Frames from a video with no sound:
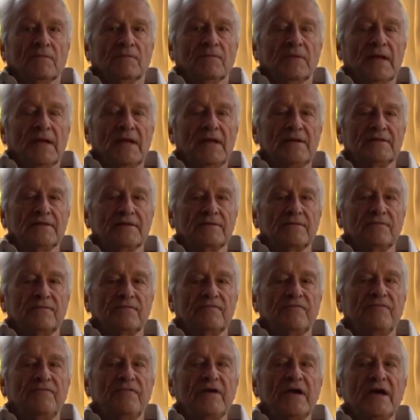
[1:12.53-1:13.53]
It's
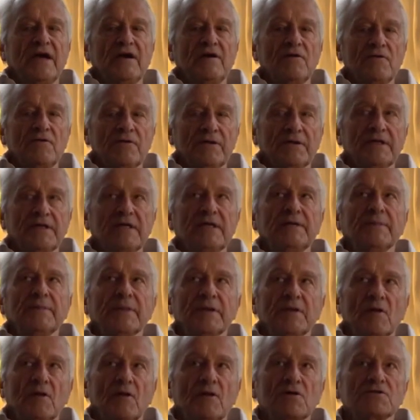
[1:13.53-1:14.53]
very deep
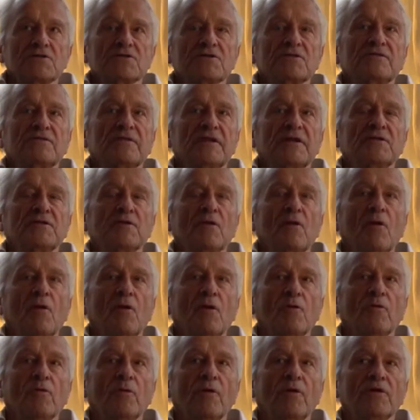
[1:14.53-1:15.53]
in us that the whole
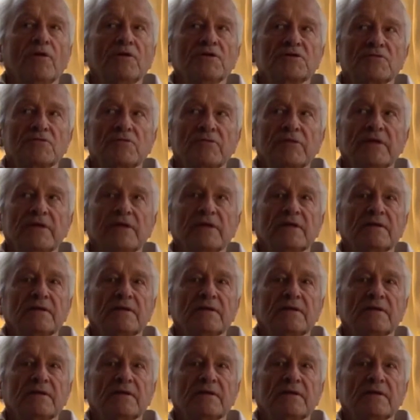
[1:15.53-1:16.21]
world is real.